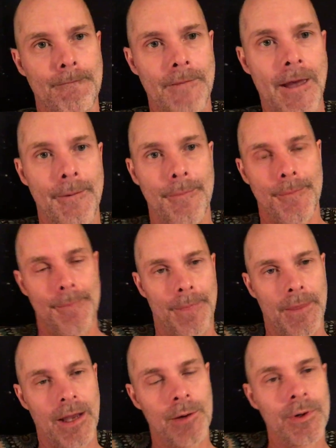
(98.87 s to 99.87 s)
Now,
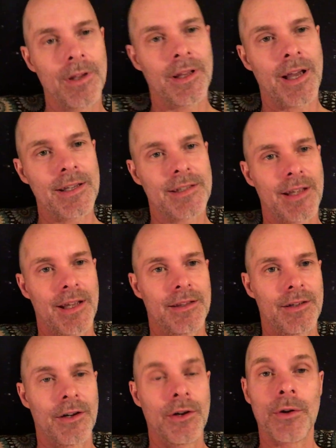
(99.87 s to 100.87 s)
I realize that
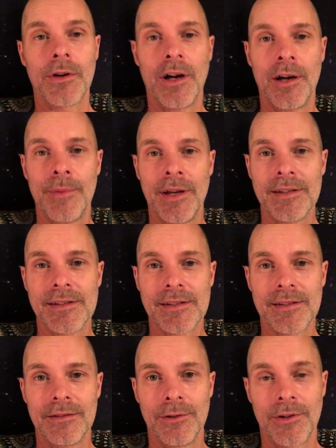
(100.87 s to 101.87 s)
there are no
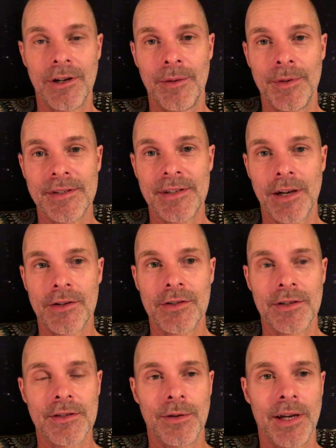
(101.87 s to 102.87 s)
comments, no comment
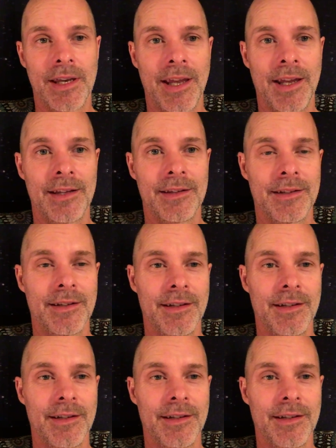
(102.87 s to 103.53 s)
section, so I can't